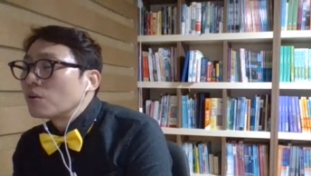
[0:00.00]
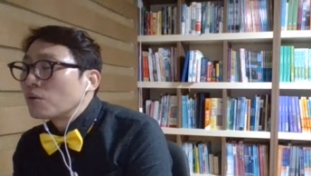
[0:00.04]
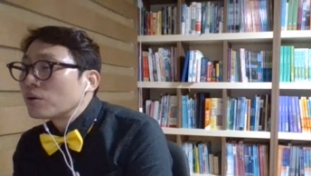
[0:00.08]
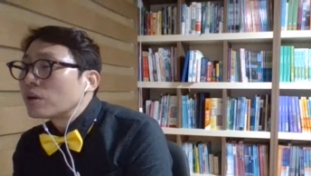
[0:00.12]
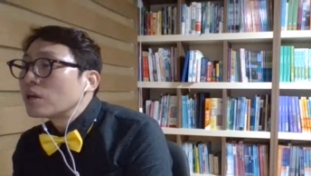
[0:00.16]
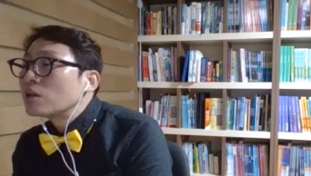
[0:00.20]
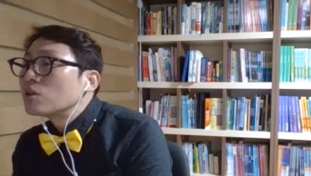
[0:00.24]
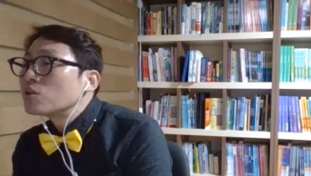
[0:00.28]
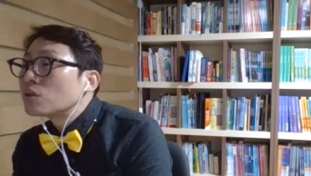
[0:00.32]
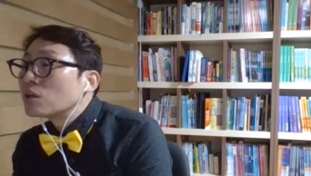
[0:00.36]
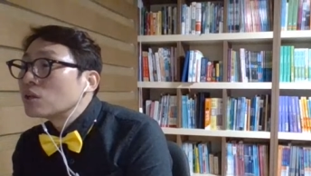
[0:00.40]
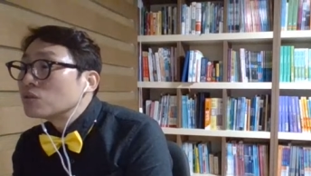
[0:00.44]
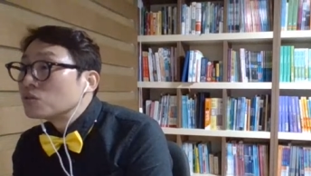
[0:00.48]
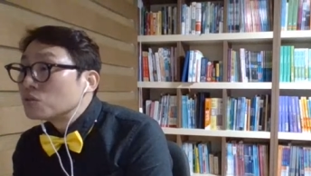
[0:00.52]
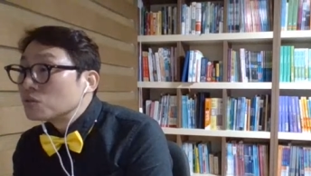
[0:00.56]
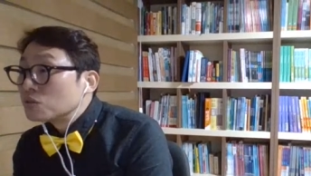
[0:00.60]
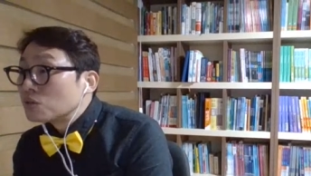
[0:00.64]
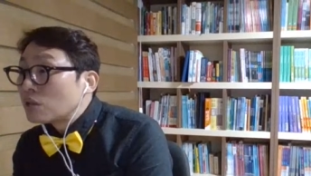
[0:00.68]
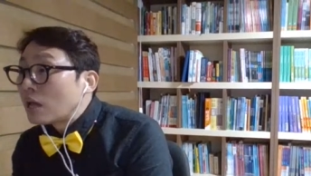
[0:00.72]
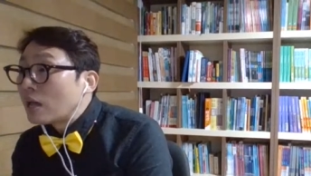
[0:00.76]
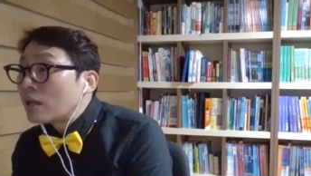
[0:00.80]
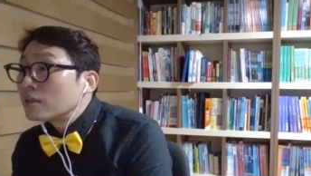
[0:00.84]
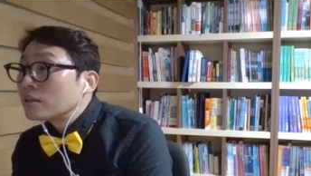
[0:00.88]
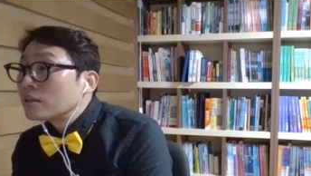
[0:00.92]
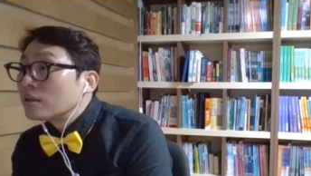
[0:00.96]
Okay, you can do
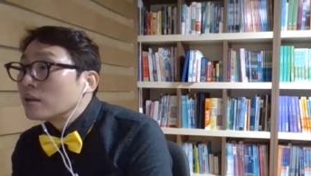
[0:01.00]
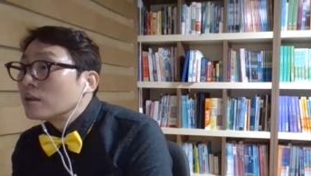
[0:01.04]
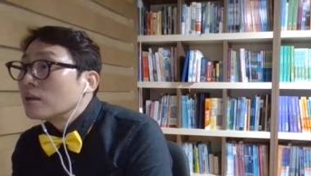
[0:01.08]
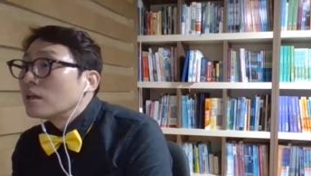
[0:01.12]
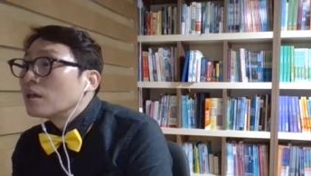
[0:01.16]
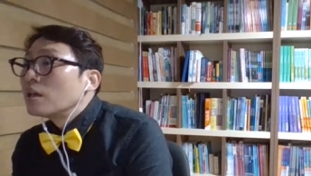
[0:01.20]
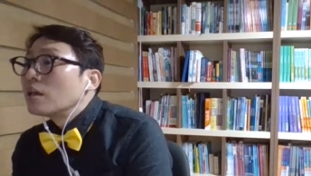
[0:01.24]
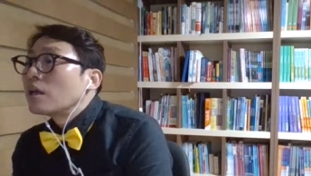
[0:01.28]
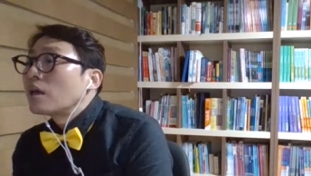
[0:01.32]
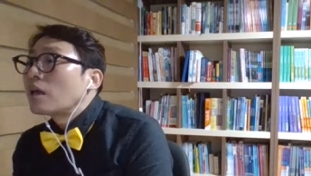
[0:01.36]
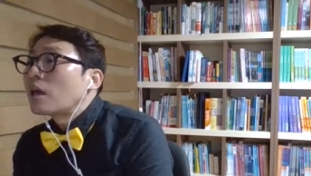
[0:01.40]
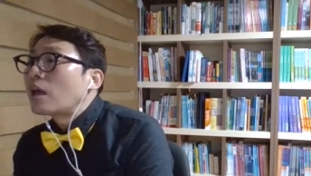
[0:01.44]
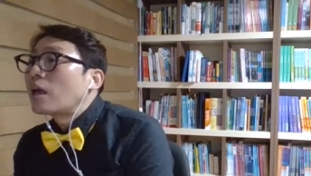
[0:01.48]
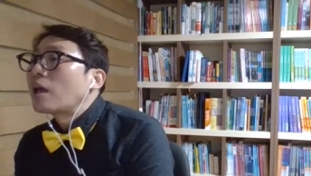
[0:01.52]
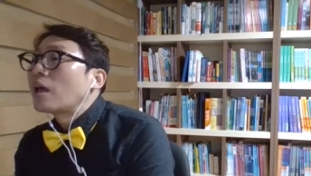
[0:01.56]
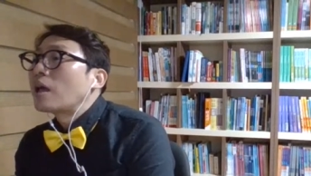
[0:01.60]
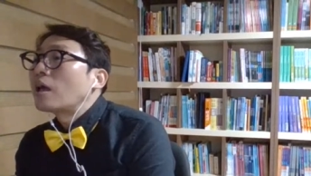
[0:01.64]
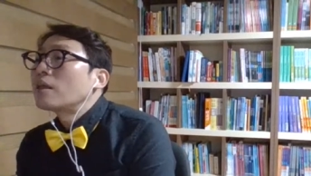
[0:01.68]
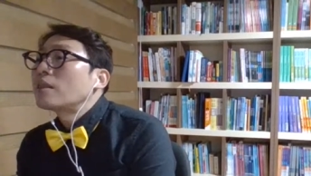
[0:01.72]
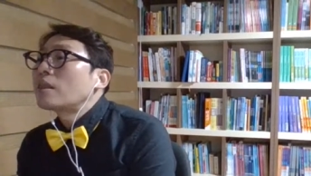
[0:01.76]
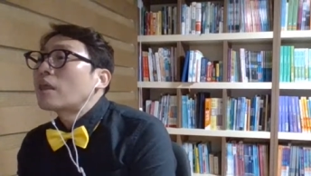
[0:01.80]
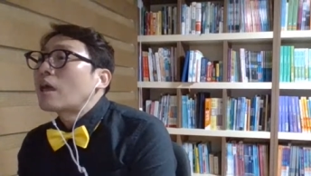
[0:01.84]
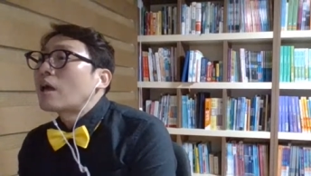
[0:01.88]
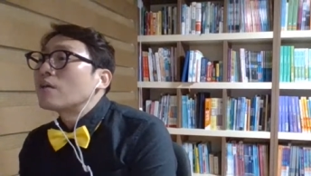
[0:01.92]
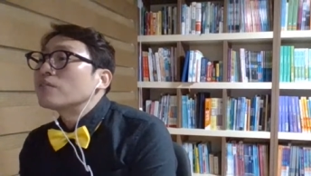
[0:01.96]
that,
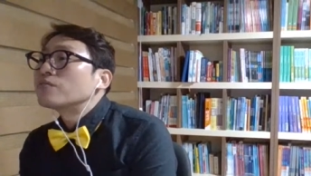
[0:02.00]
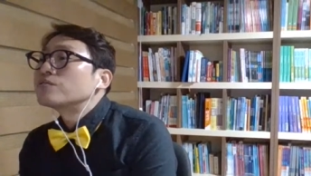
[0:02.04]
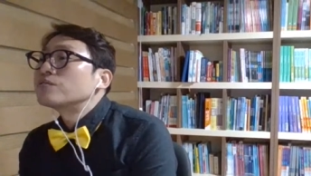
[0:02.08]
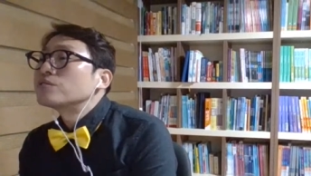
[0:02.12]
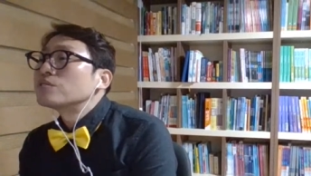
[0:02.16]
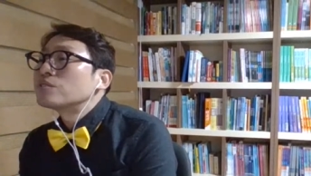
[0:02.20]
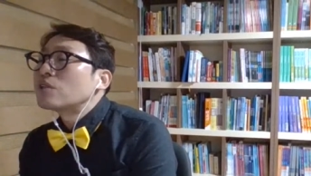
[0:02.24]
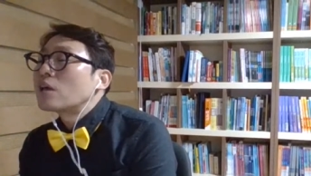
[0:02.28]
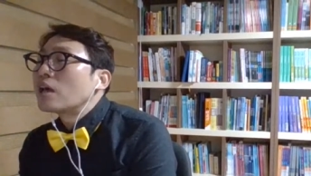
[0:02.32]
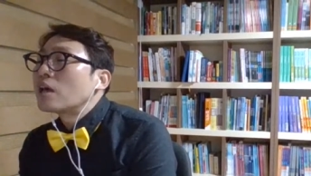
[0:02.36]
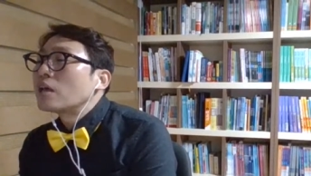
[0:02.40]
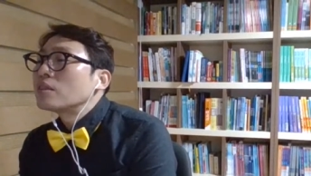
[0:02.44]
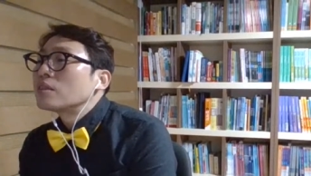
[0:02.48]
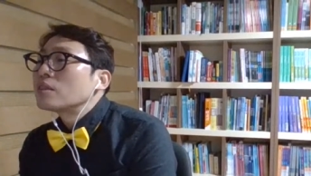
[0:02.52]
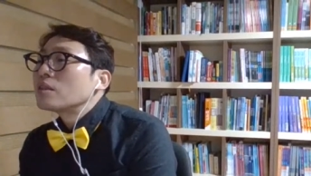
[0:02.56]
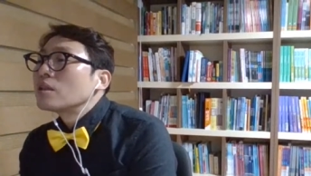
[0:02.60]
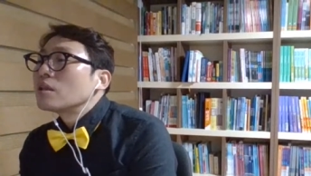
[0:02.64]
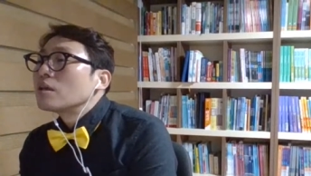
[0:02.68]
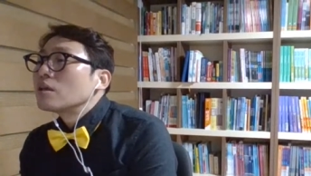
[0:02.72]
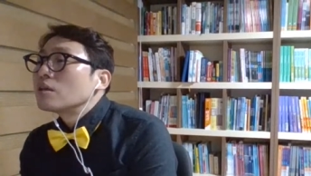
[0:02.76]
and after that,